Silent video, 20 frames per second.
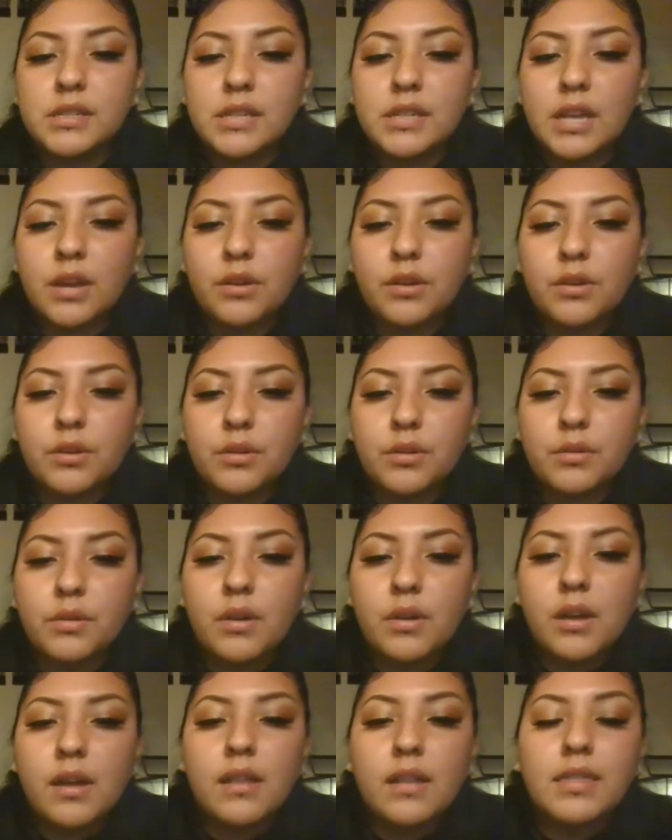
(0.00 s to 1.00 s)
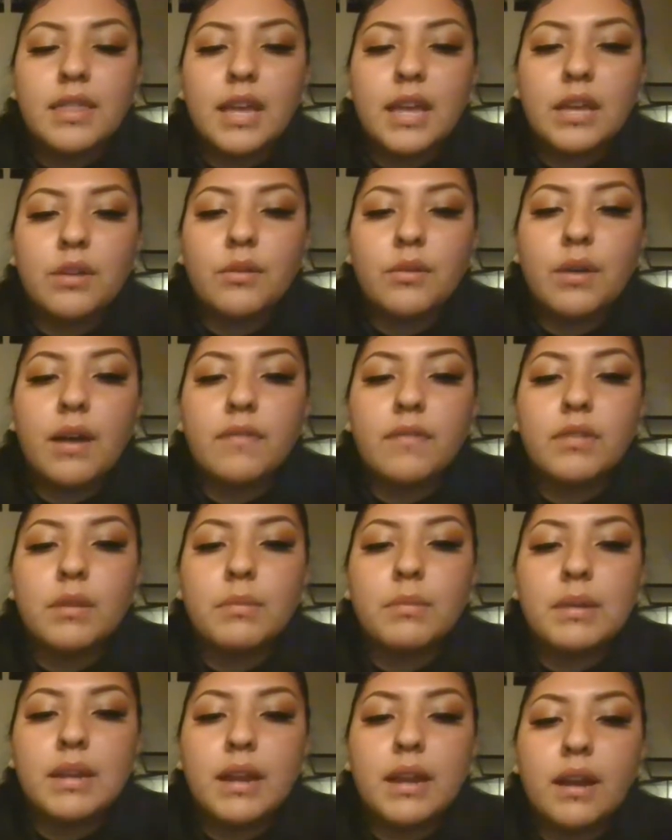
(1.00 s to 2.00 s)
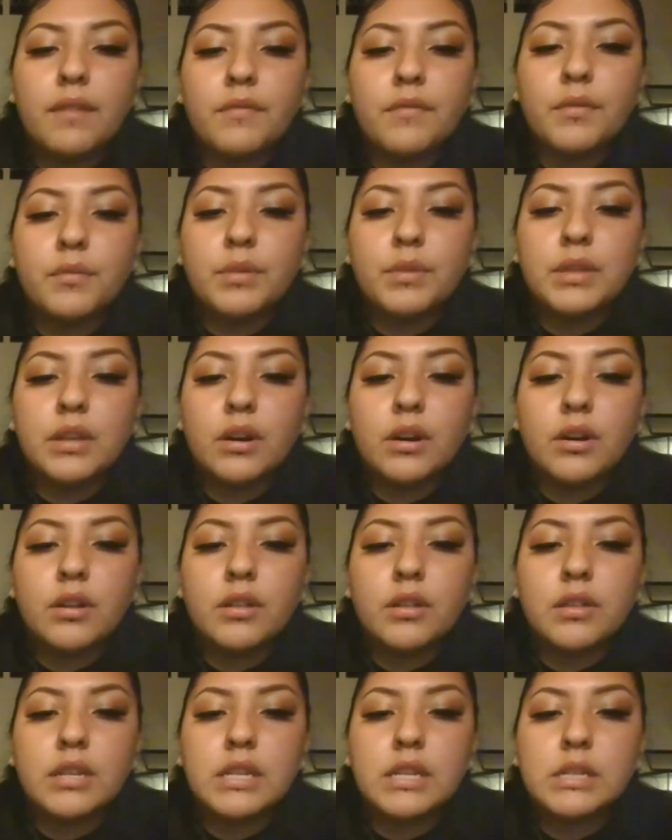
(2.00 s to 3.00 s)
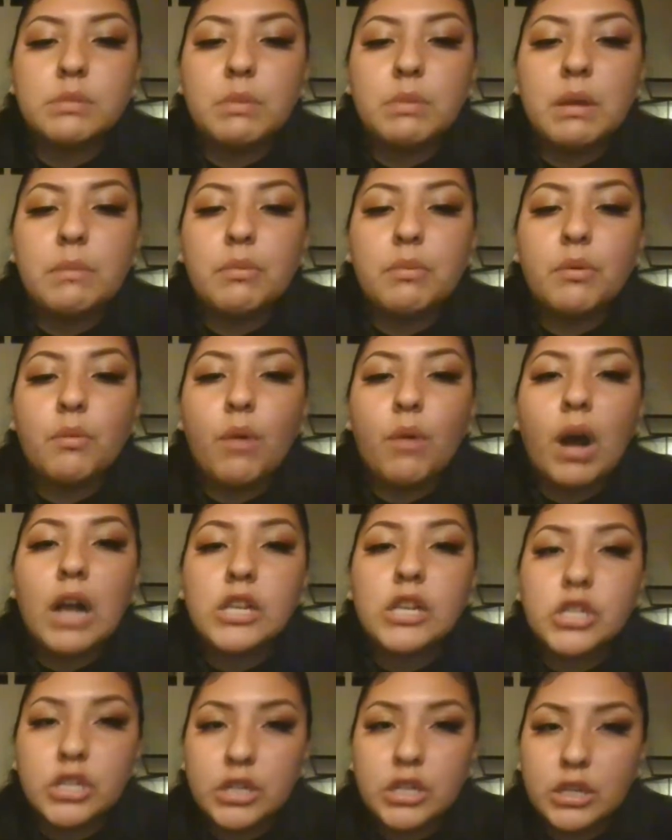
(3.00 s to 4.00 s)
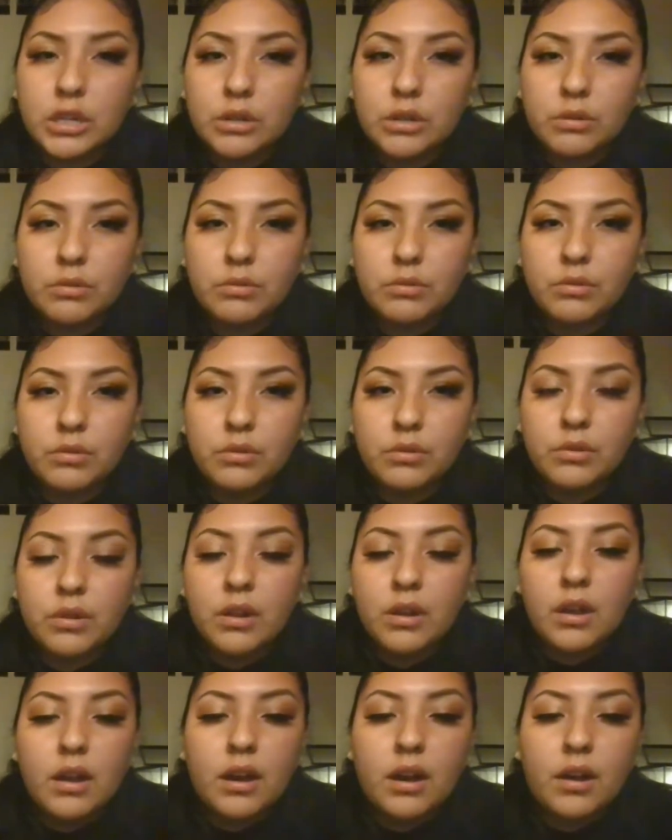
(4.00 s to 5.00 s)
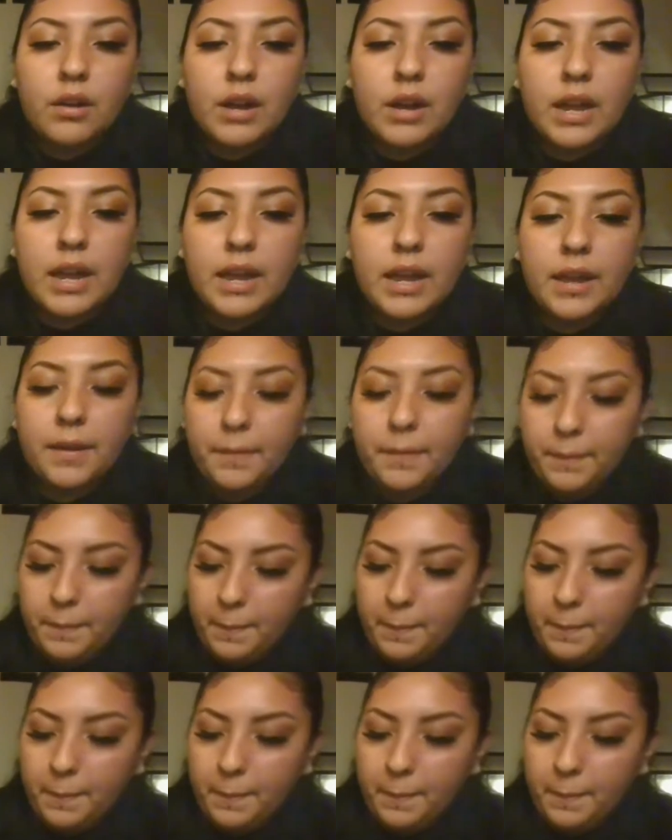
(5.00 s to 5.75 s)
tell you, that you have to be careful with all these people watching you. Okay,